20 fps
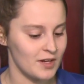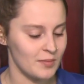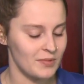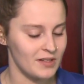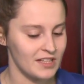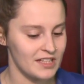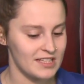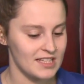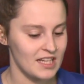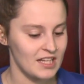
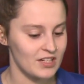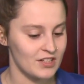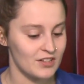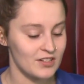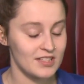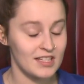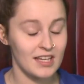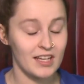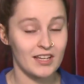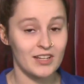
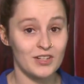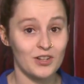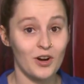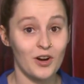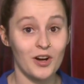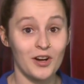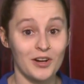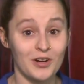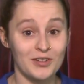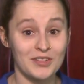rehabilitators and
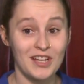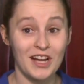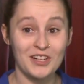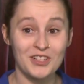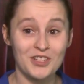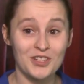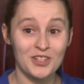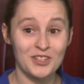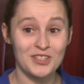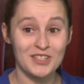our
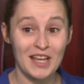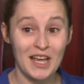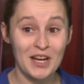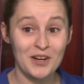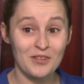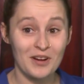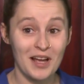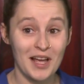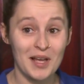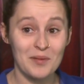Doctor
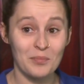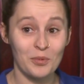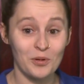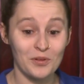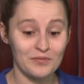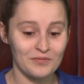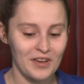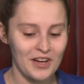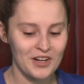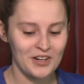Zaira at
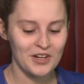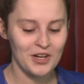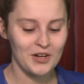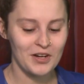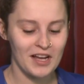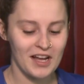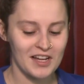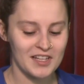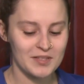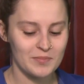Bolton Veterinary
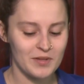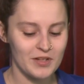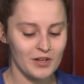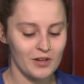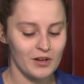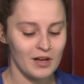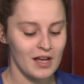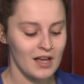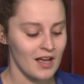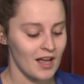
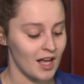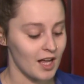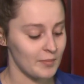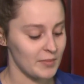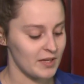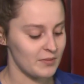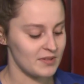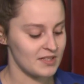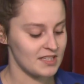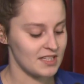Hospital. Um,
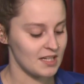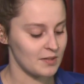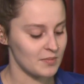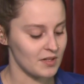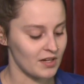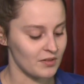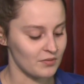he was deemed